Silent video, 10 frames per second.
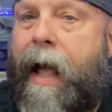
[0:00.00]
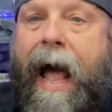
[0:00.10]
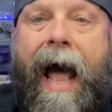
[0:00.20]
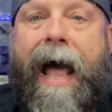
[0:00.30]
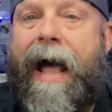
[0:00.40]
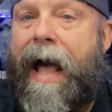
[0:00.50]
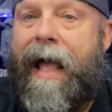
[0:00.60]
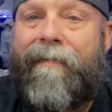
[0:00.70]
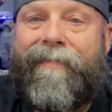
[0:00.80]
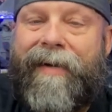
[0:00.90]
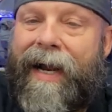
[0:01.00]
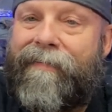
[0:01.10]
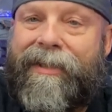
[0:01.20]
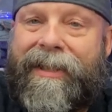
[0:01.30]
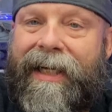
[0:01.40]
I, I have
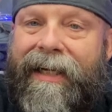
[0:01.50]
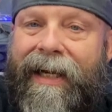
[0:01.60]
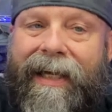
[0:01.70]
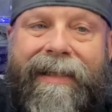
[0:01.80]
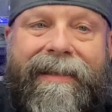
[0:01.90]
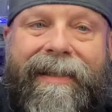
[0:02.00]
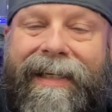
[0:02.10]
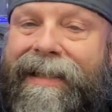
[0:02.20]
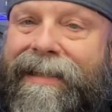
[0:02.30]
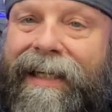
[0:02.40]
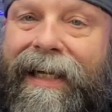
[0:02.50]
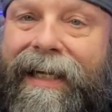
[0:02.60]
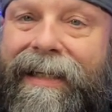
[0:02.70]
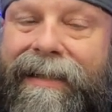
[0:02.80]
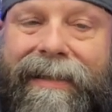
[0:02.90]
never seen this. This
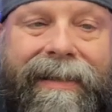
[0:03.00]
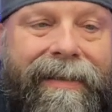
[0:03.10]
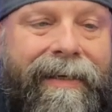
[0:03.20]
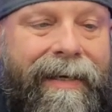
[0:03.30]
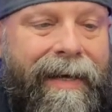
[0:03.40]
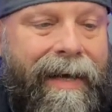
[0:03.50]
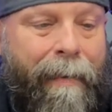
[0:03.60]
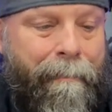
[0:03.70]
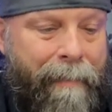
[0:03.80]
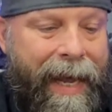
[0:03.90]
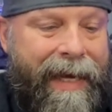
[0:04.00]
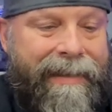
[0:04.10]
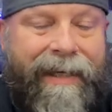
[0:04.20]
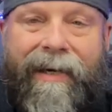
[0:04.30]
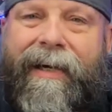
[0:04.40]
is
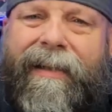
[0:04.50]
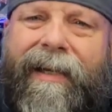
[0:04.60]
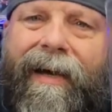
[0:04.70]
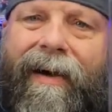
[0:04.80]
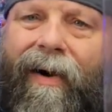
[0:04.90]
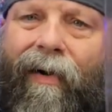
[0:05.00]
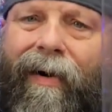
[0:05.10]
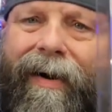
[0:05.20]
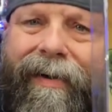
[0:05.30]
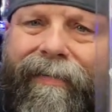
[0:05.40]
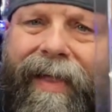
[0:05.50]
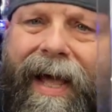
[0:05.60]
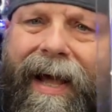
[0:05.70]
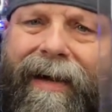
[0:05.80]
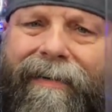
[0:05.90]
amazing. Look at the art on
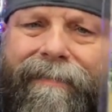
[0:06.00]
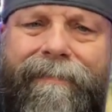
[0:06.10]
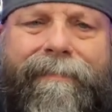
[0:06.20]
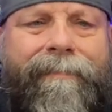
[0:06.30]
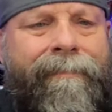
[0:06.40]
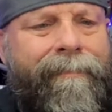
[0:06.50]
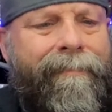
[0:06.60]
that.